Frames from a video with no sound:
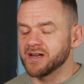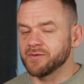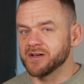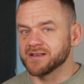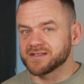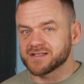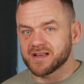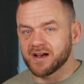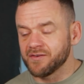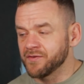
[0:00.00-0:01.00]
really weird
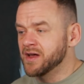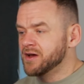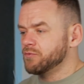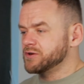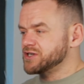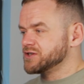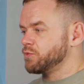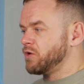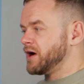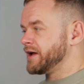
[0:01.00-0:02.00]
stuff, which is
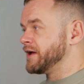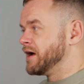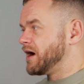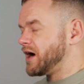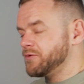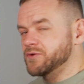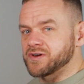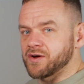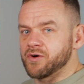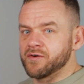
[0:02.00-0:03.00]
why I
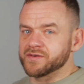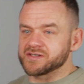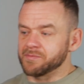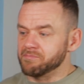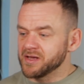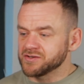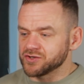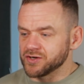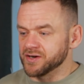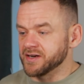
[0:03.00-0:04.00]
would go over to
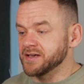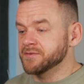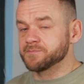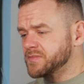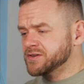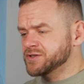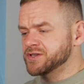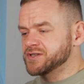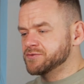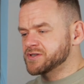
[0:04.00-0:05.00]
Midjourney
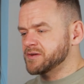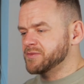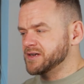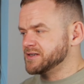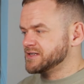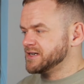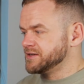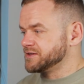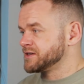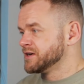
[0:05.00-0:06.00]
to do some of these
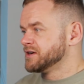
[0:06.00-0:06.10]
scenes.